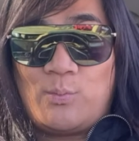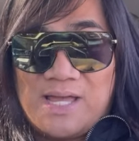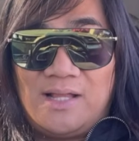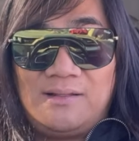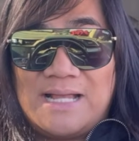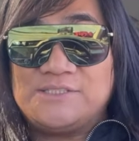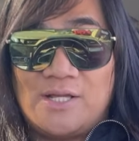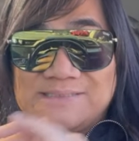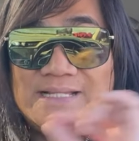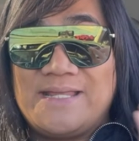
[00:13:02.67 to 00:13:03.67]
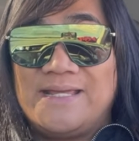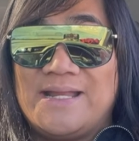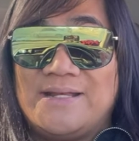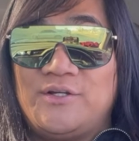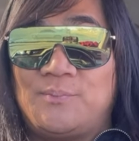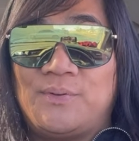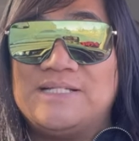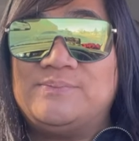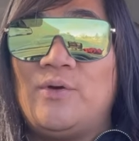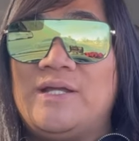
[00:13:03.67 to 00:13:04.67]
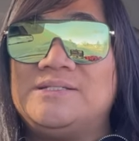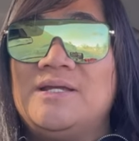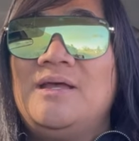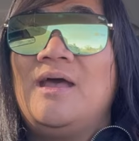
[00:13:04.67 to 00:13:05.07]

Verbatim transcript: well as long as I can get it at a good price point.